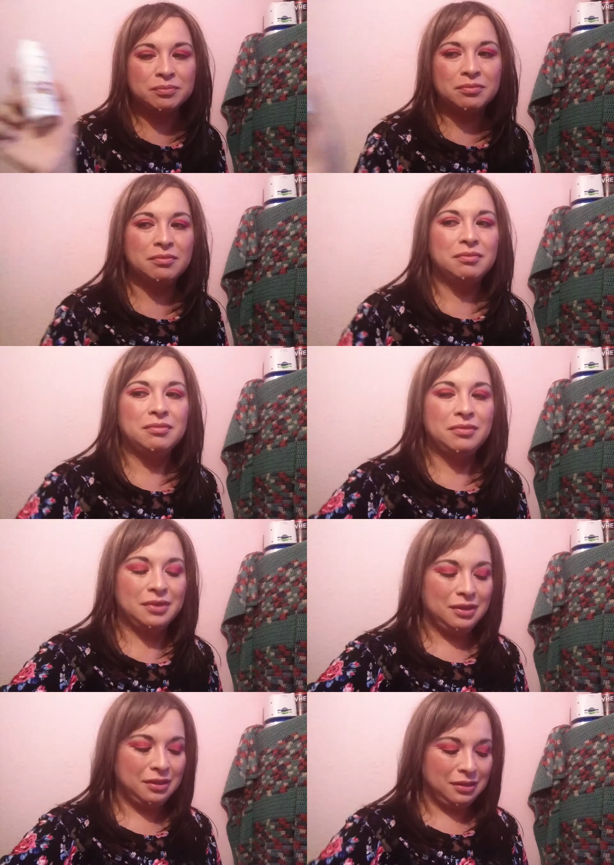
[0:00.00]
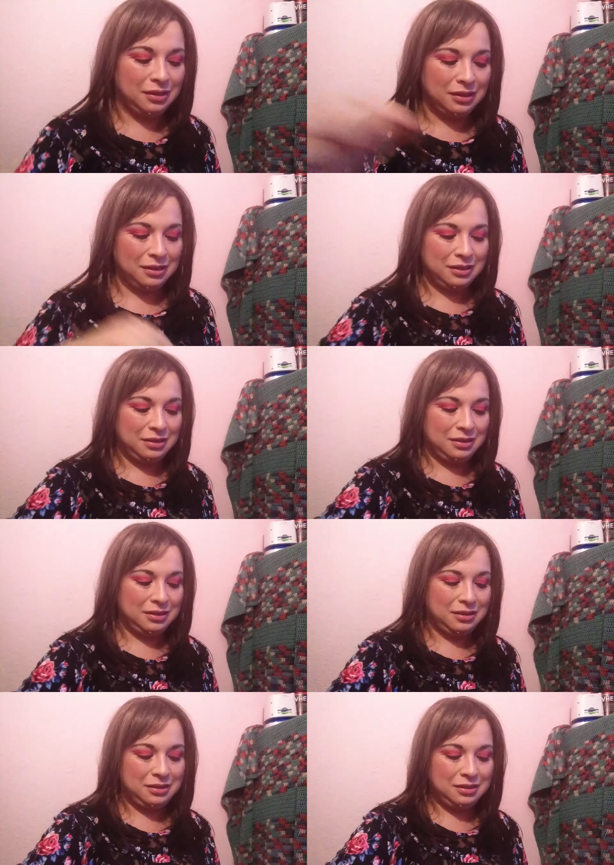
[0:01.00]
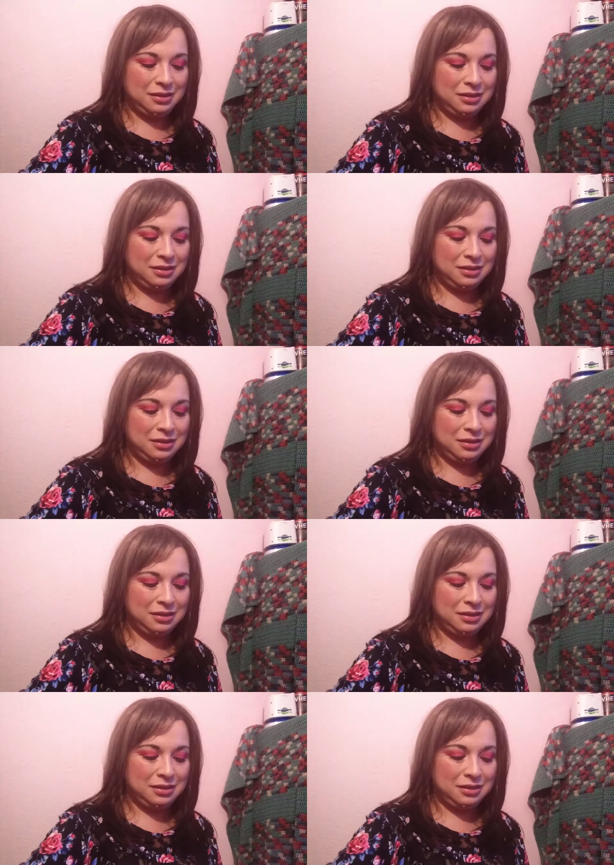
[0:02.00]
(silence)